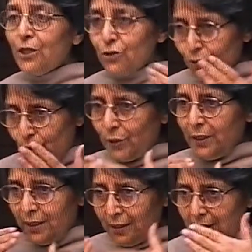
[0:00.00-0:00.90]
So
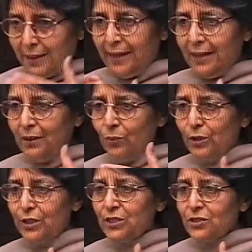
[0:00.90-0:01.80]
again,
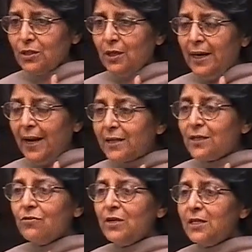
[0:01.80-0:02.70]
what is
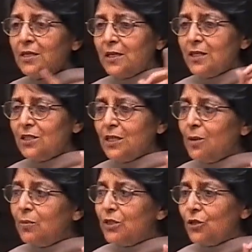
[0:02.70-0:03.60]
activated is the
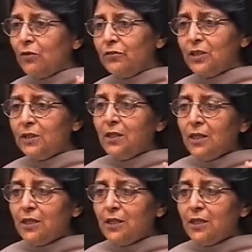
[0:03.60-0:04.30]
image of the